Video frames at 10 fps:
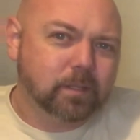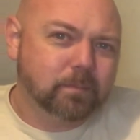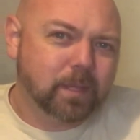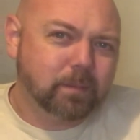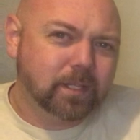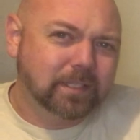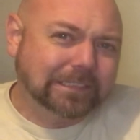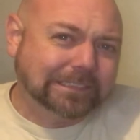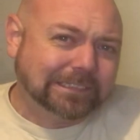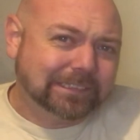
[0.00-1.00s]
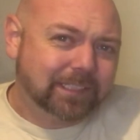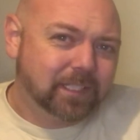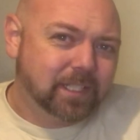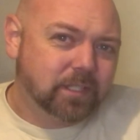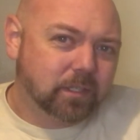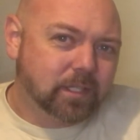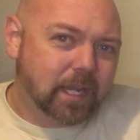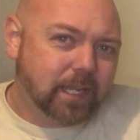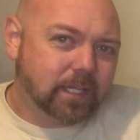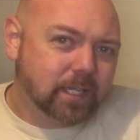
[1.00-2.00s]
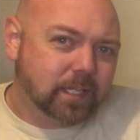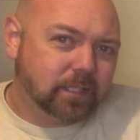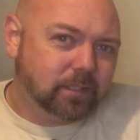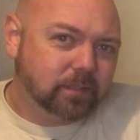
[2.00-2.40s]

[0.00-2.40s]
maybe. These are die cut.